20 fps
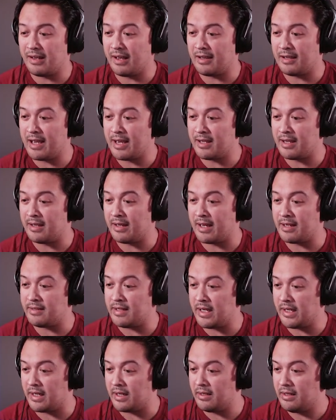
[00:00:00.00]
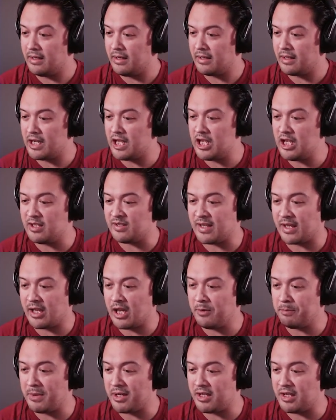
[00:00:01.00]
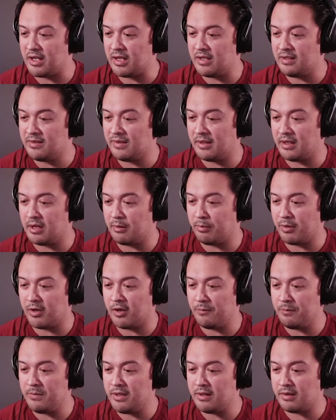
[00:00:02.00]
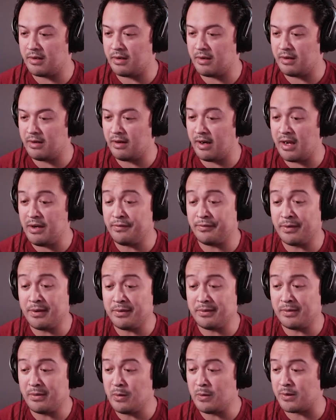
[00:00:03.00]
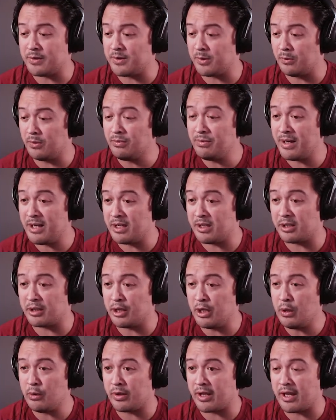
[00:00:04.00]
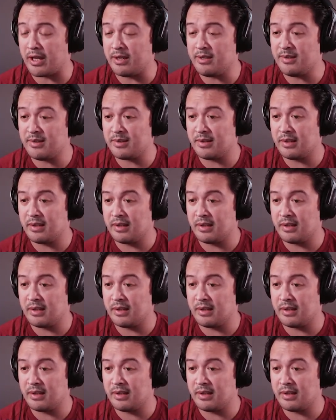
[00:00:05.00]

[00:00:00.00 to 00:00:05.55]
I like it. I dig it. Keys. I got my keys to the apartment, car, and front door. So we're ready to go, guys.